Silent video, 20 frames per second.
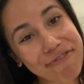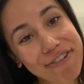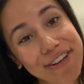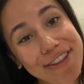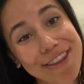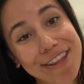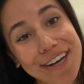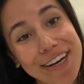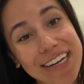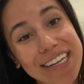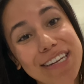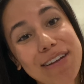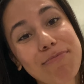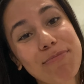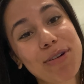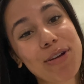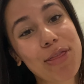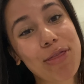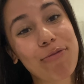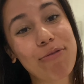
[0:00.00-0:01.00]
for look
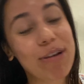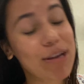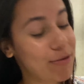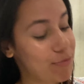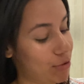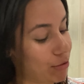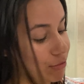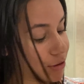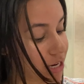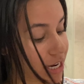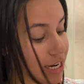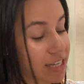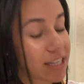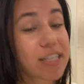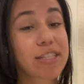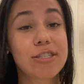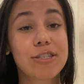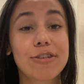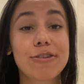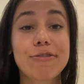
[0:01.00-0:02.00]
number three, what we're
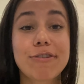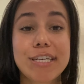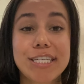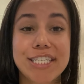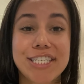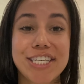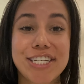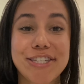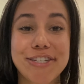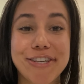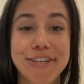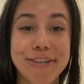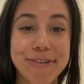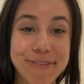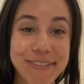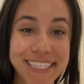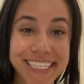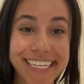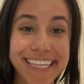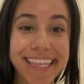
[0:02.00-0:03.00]
gonna do is just
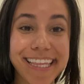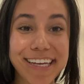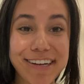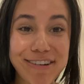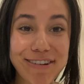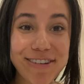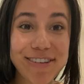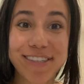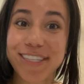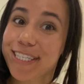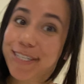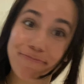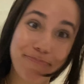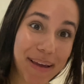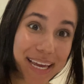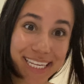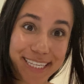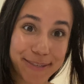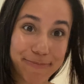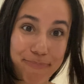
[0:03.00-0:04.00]
cutesy little
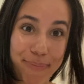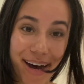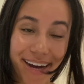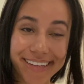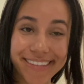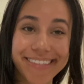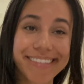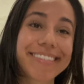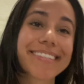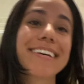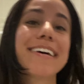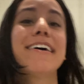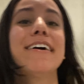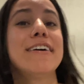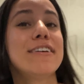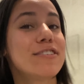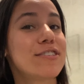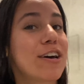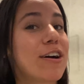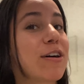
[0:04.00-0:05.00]
space buns.
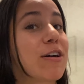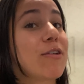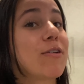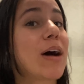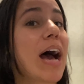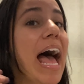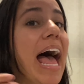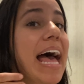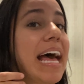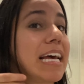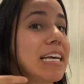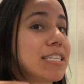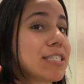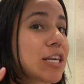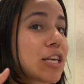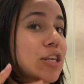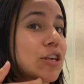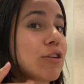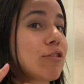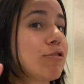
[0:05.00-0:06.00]
So
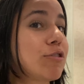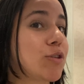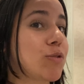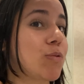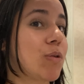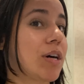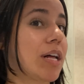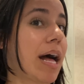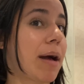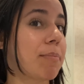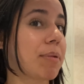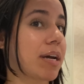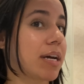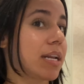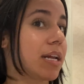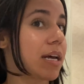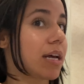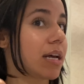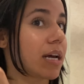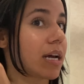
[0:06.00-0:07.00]
as usual, I'm
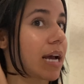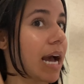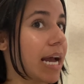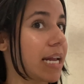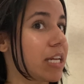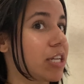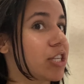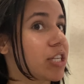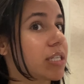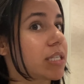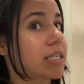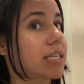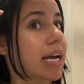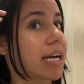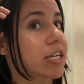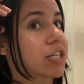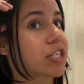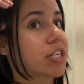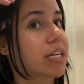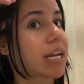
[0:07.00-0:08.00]
gonna kind of just
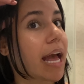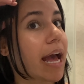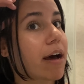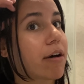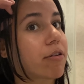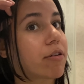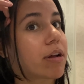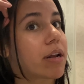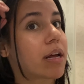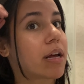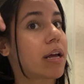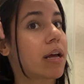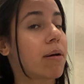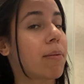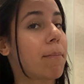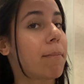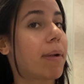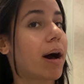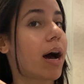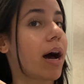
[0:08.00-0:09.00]
section out
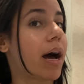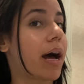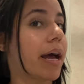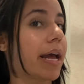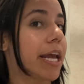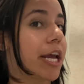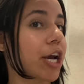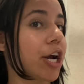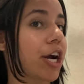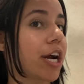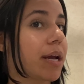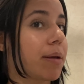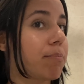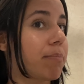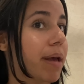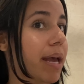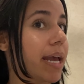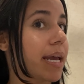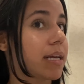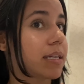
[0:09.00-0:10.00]
my curtain
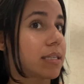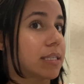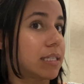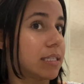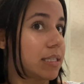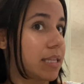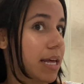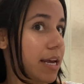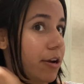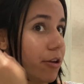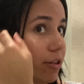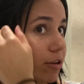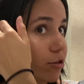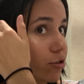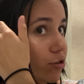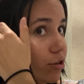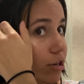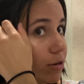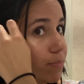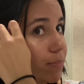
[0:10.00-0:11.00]
bangs since they are the
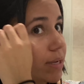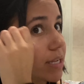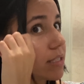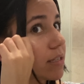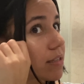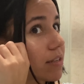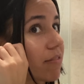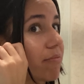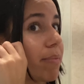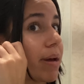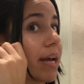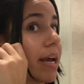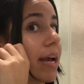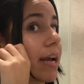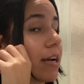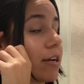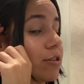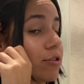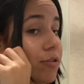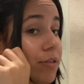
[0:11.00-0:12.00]
shorter pieces of my
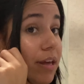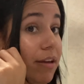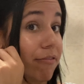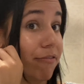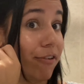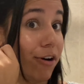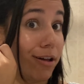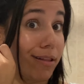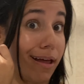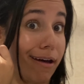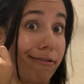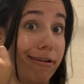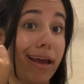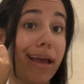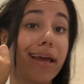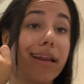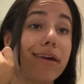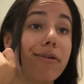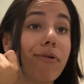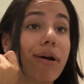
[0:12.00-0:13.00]
hair so they fall out
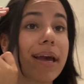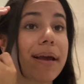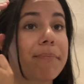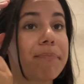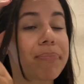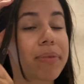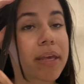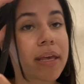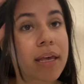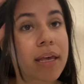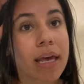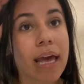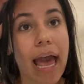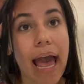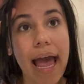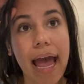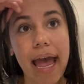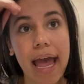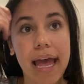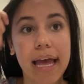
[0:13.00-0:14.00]
anyway.
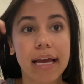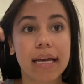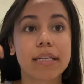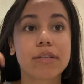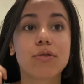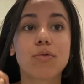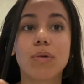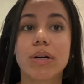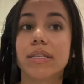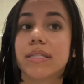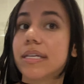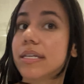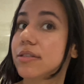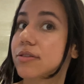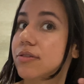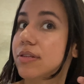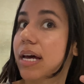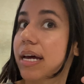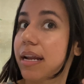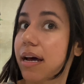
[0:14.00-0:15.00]
And once I
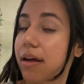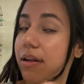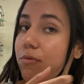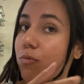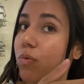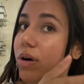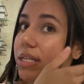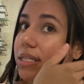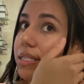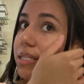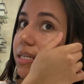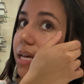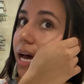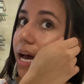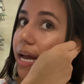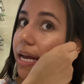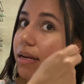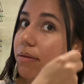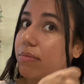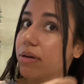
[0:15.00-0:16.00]
do that on one
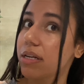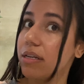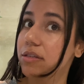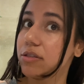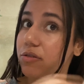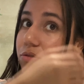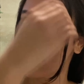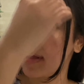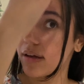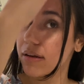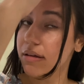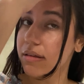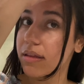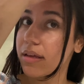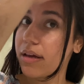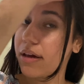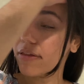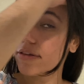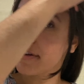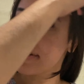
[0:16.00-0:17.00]
side, I'm gonna do that on
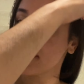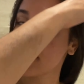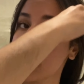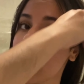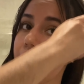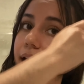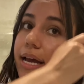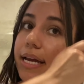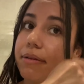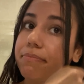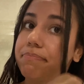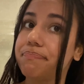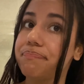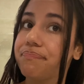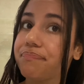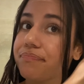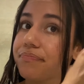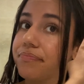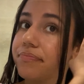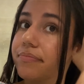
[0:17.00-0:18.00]
the other side.
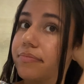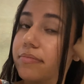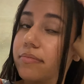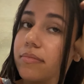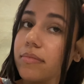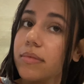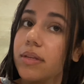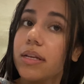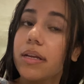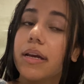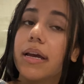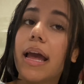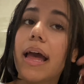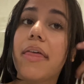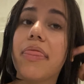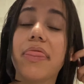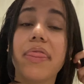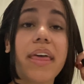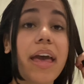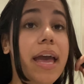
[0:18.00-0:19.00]

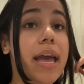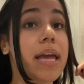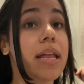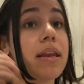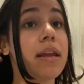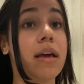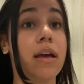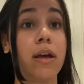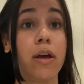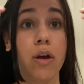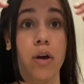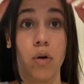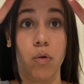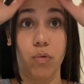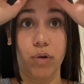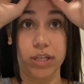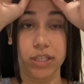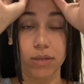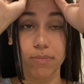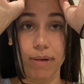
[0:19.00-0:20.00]
And then
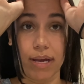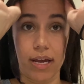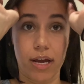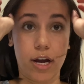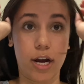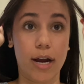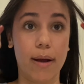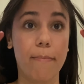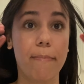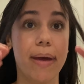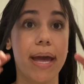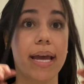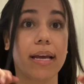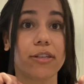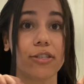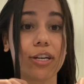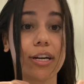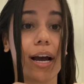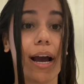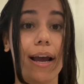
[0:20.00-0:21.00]
once my curtain
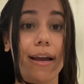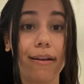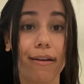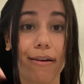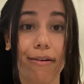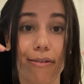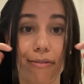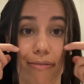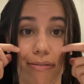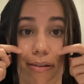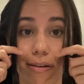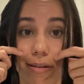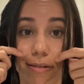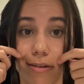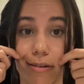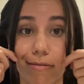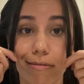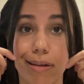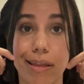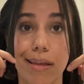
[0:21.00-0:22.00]
bangs are kind of
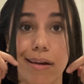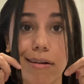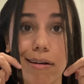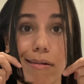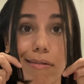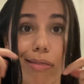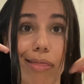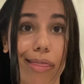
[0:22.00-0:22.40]
doing their own